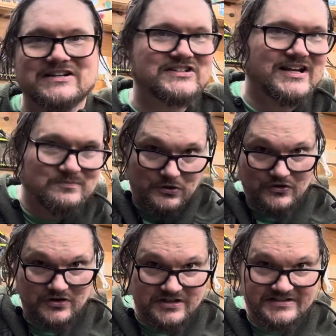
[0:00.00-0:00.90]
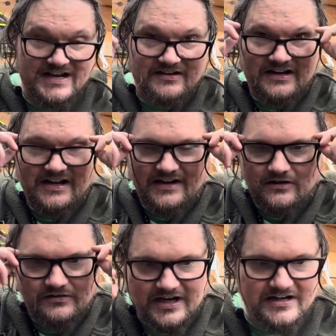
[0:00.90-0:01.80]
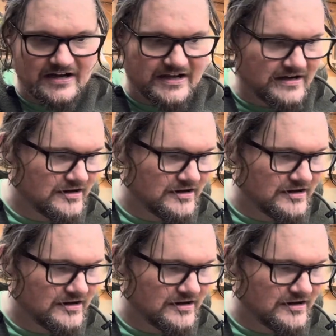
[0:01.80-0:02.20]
I can pull the hood down and kind of go night-night.